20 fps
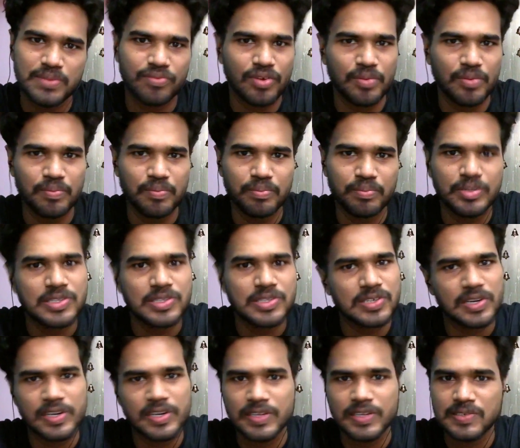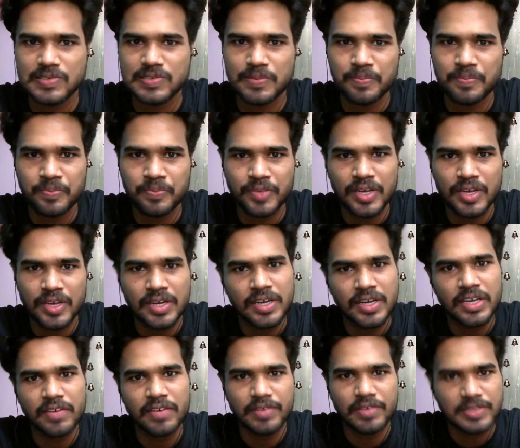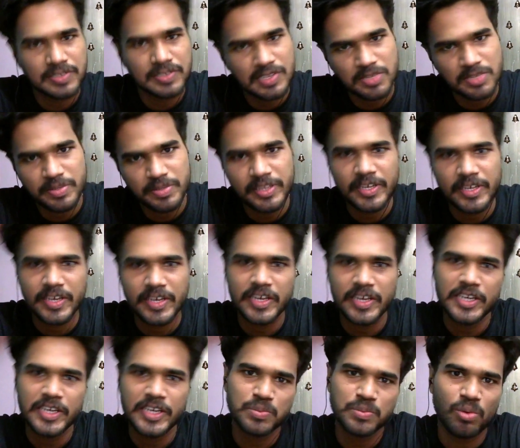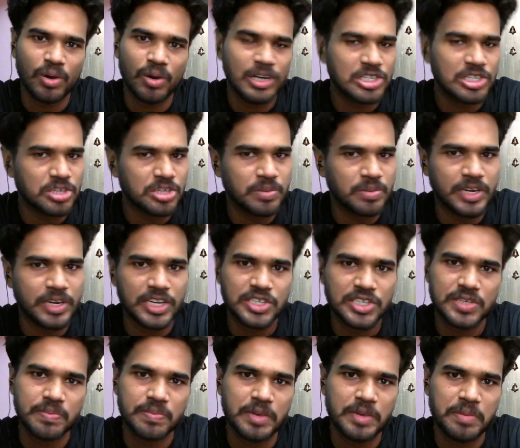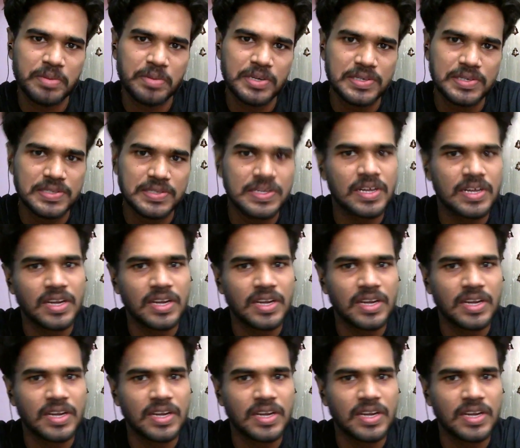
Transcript: from Pins and Lens. Even this has been the case for instrumentation papers.